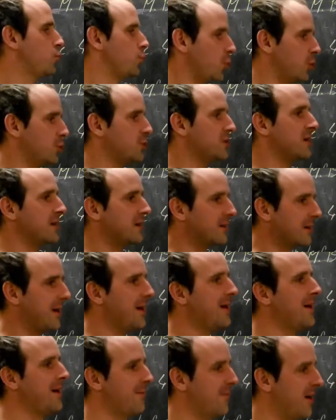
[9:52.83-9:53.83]
using
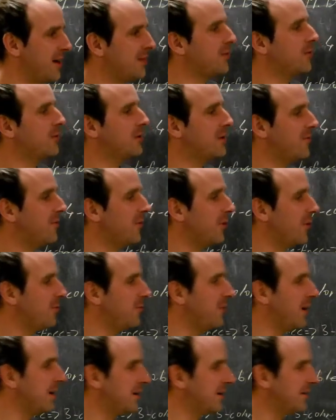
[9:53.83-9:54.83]
a method developed
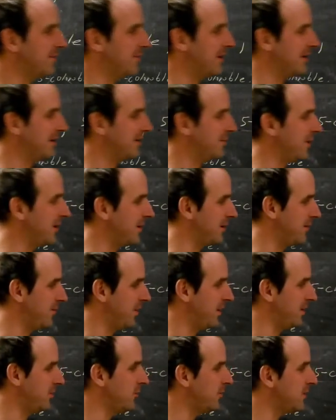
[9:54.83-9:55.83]
by
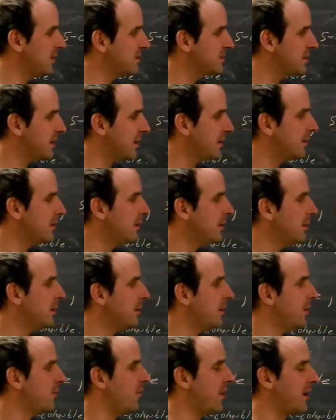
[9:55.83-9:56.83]
Thomassen,
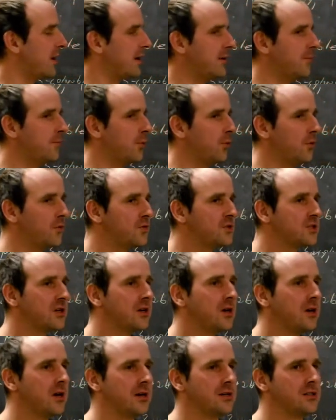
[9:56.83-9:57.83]
where he proves
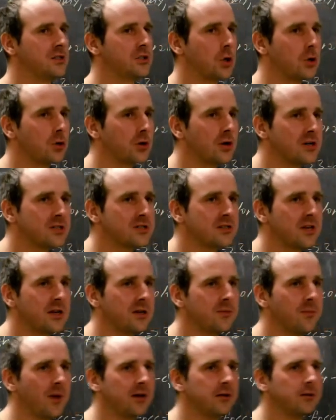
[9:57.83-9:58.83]
a stronger
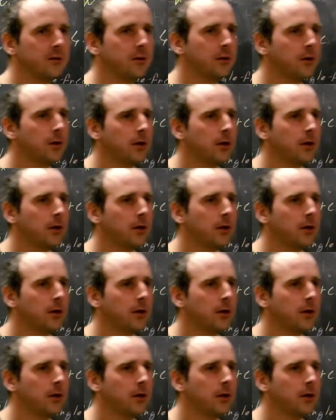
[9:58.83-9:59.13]
statement